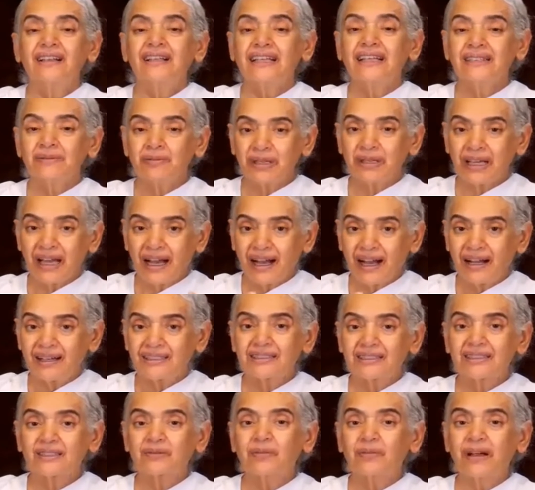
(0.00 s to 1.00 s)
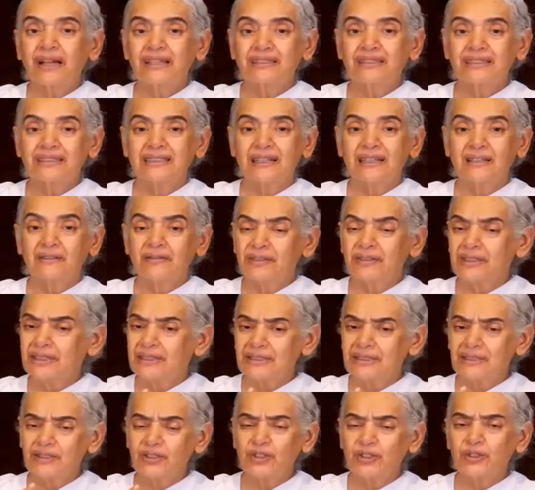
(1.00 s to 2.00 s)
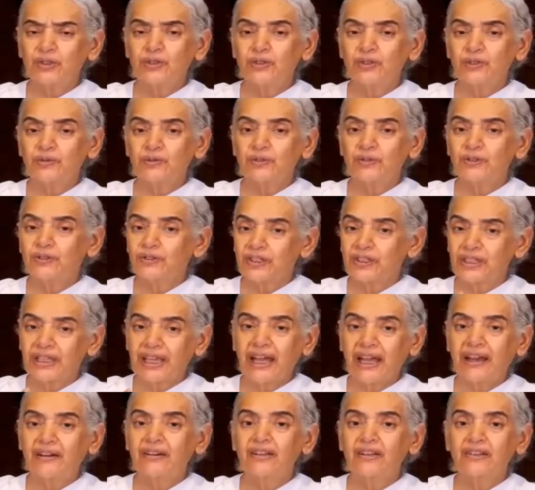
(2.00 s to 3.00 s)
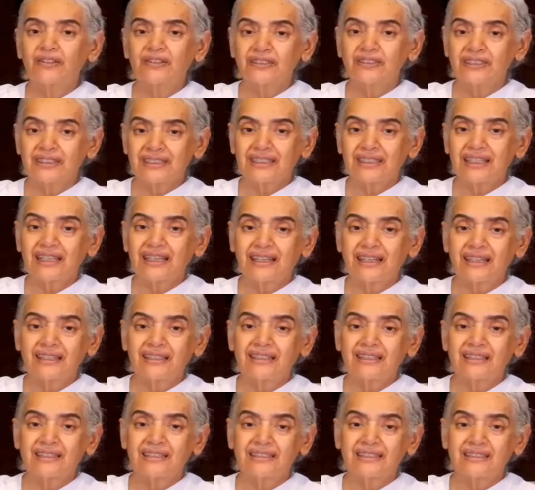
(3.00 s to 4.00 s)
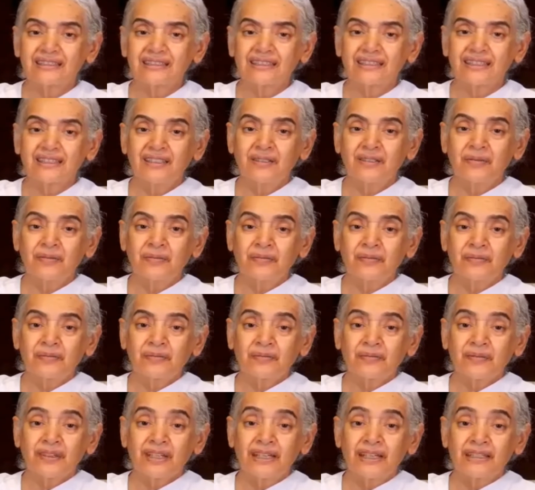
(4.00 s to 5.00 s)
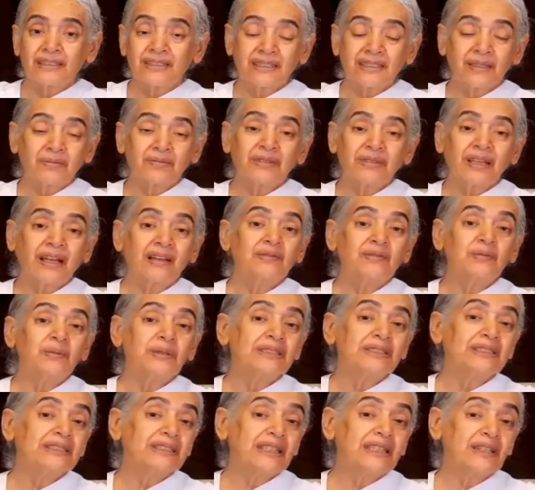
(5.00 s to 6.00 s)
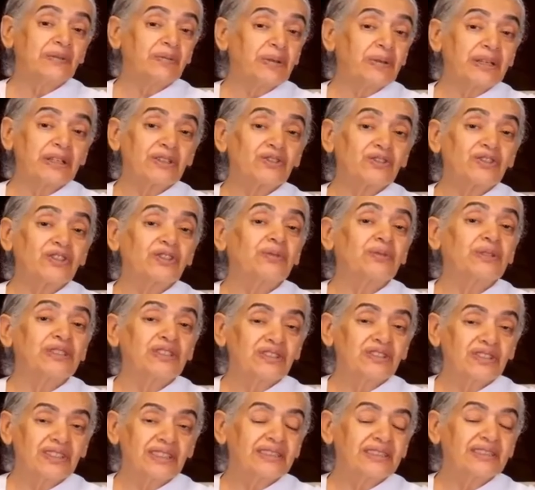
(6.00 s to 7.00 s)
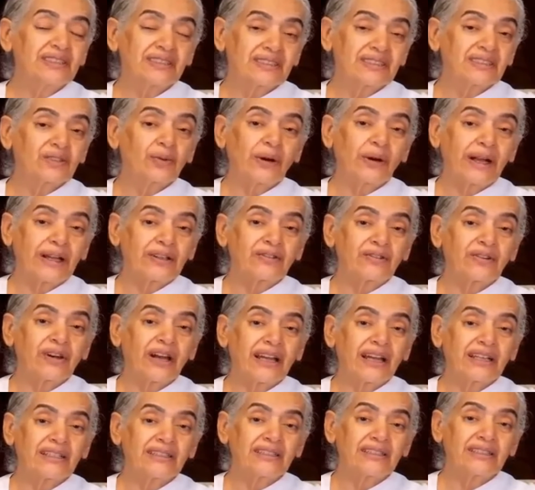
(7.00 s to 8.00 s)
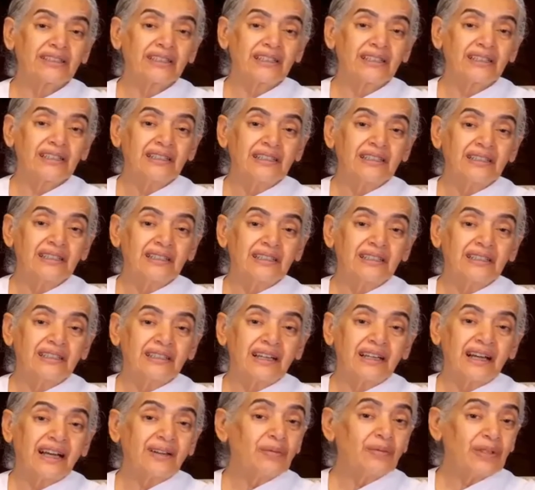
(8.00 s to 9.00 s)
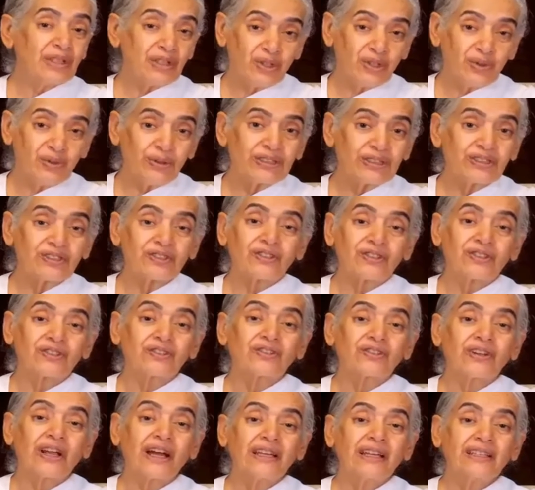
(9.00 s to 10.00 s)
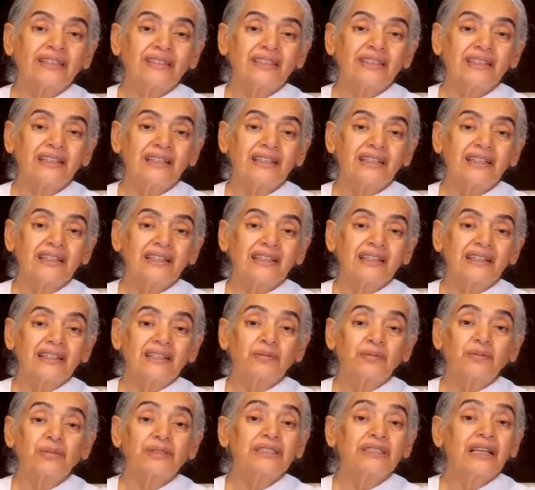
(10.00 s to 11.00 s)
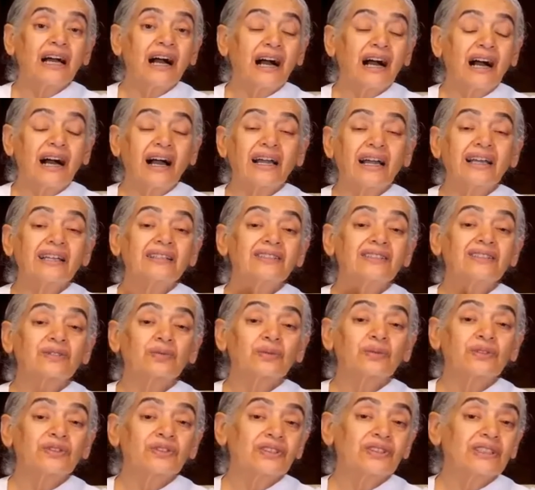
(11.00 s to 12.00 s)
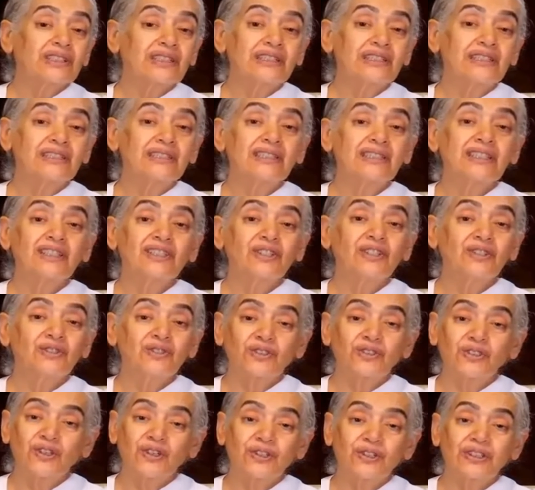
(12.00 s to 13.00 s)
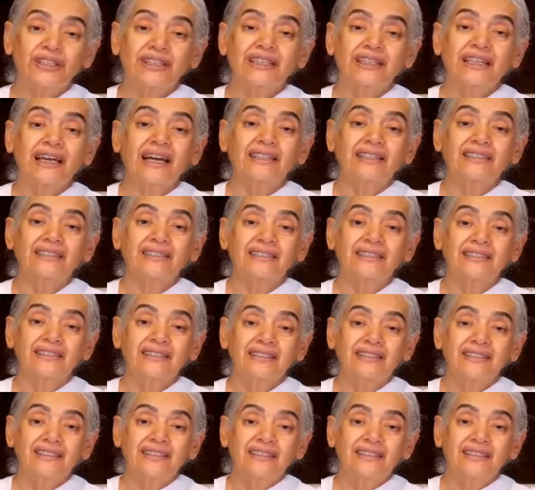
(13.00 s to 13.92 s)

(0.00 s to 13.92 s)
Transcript: Let me ask myself, is it useful to carry on seeing this? Sometimes we see a picture which isn't quite right, and we know it's not right, but our eyes want to continue to look at that.